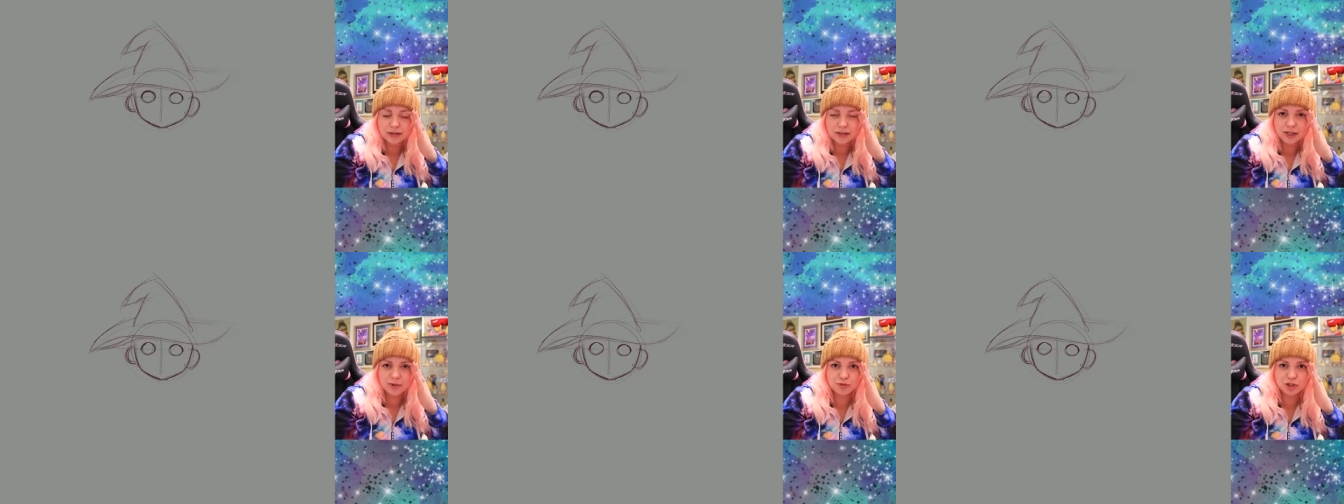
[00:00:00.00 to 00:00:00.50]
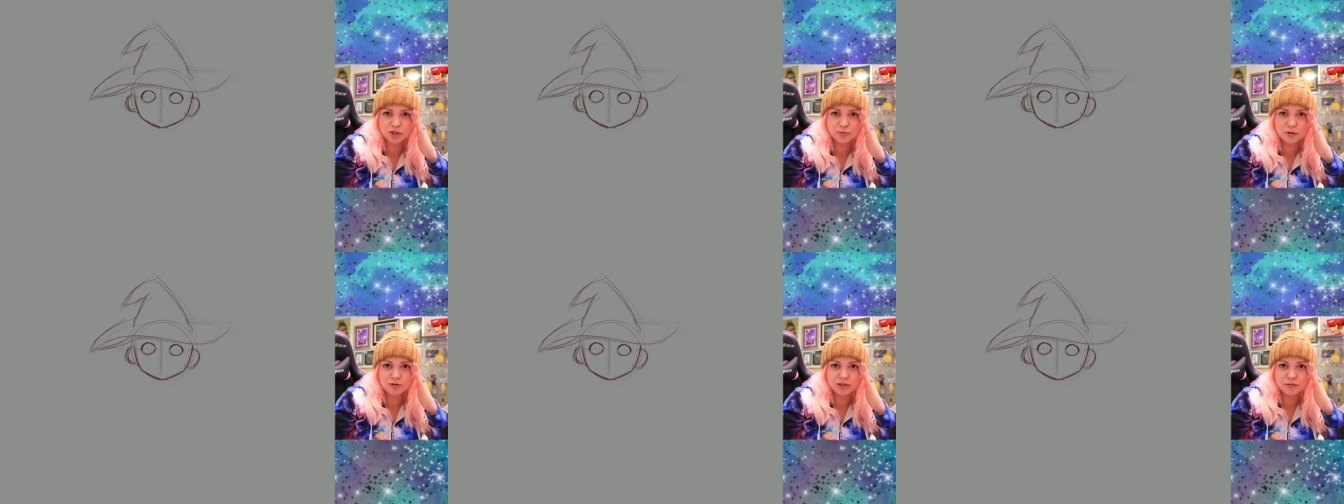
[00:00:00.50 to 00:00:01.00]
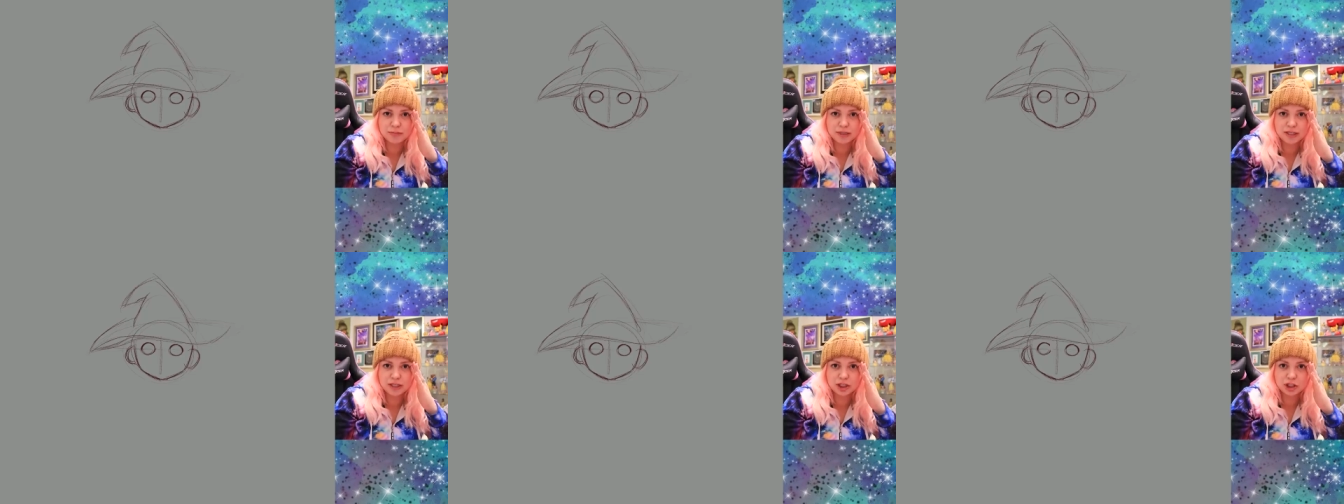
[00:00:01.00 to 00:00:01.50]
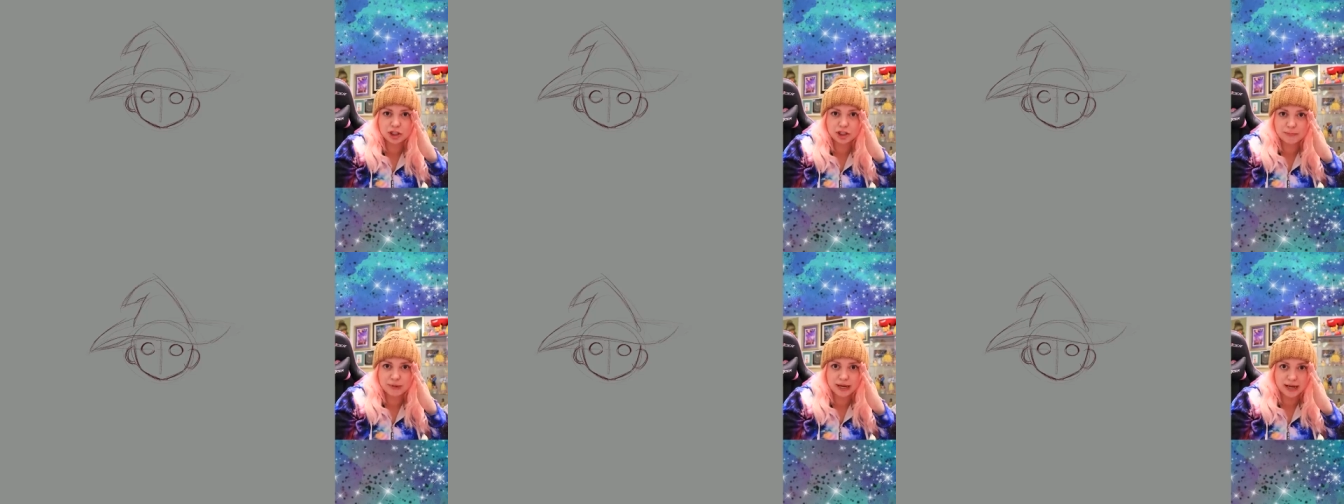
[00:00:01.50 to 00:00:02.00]
These were supposed to be
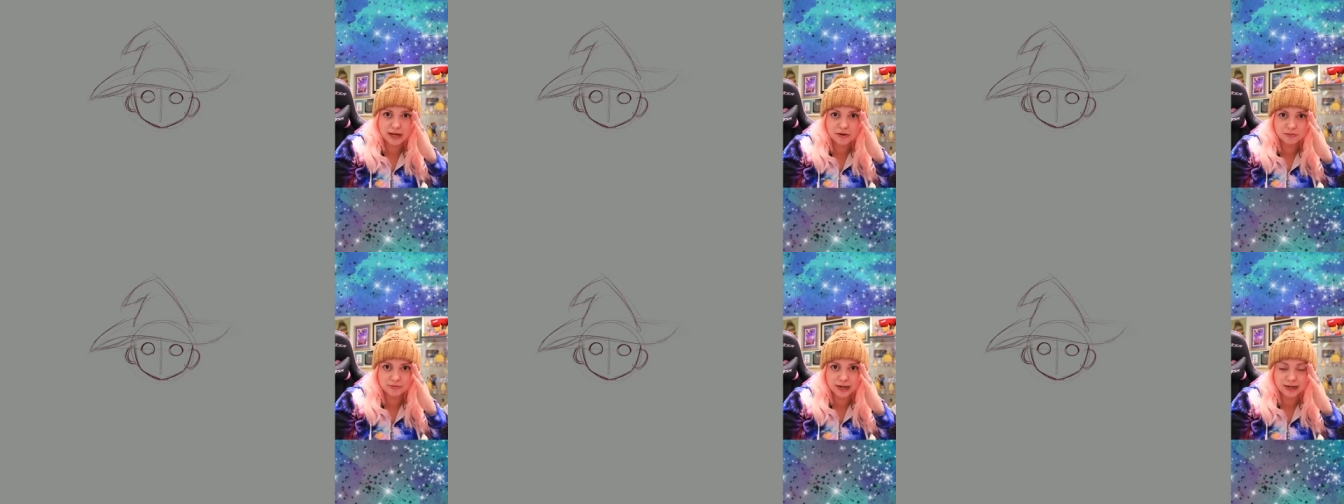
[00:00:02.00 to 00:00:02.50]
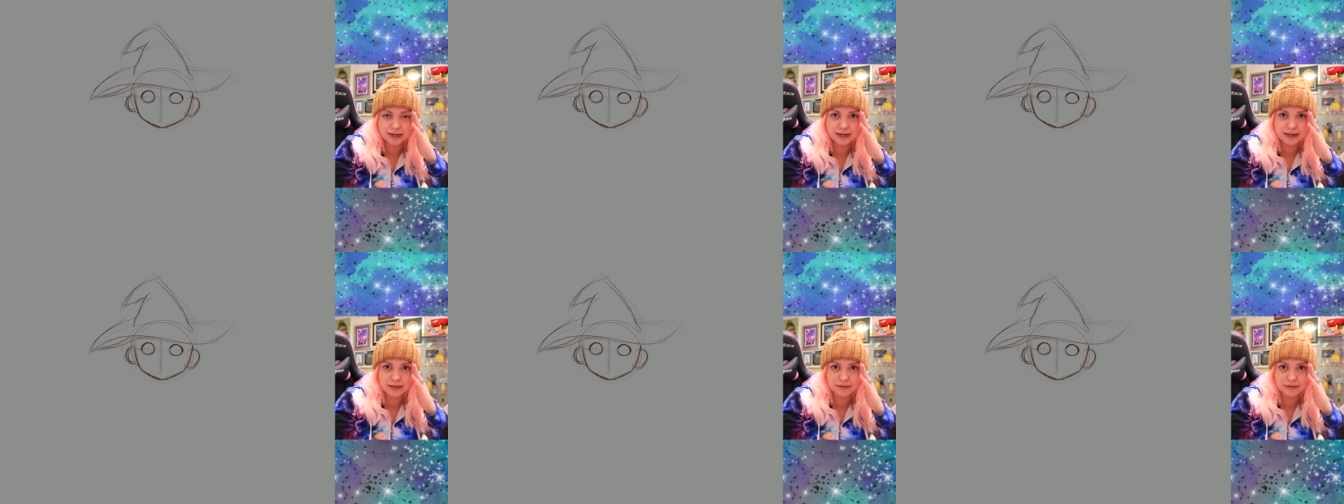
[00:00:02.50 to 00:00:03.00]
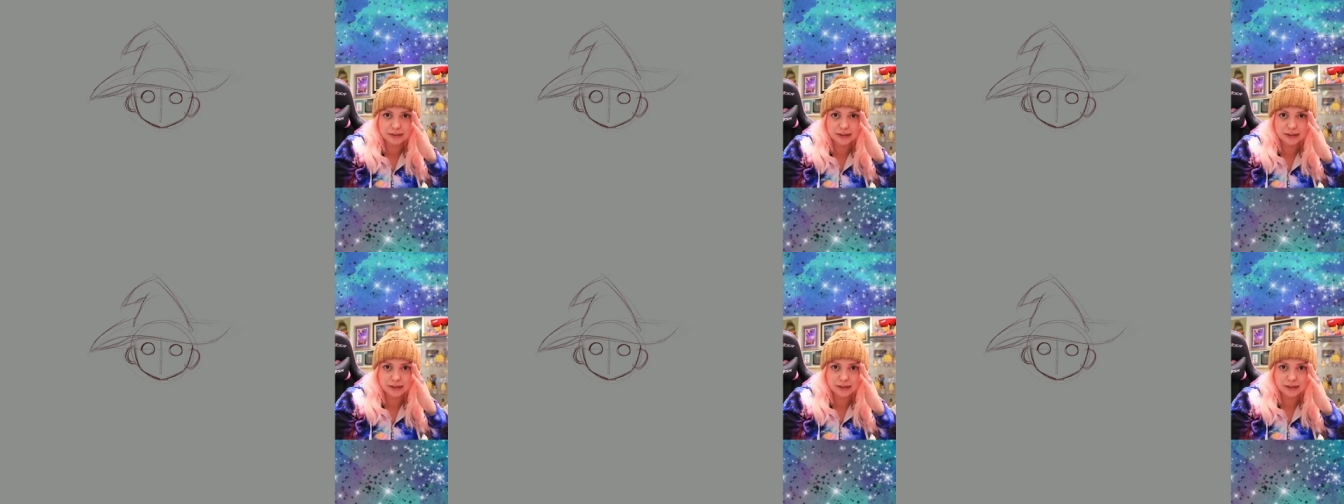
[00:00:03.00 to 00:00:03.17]
shipping out right now.